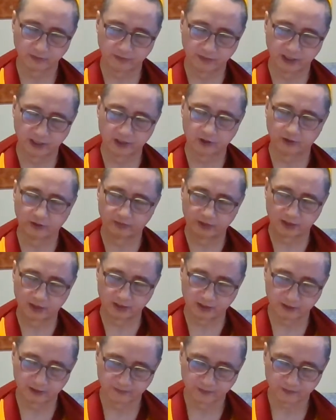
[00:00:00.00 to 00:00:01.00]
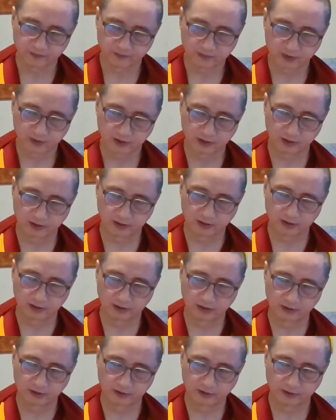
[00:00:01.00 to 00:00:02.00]
many of the
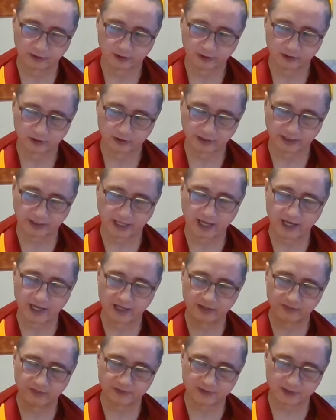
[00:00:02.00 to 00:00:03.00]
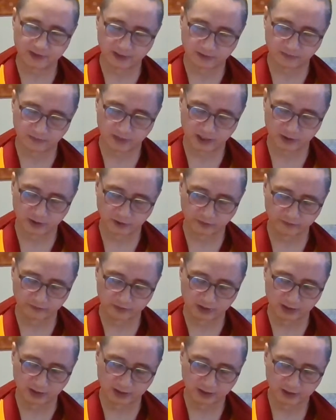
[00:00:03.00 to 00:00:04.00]
caves and many
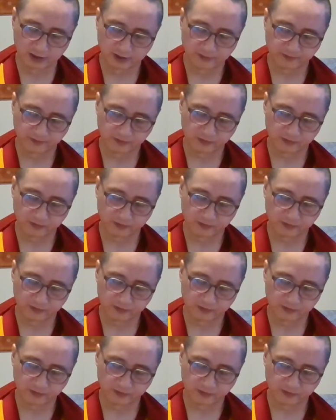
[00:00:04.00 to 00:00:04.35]
of the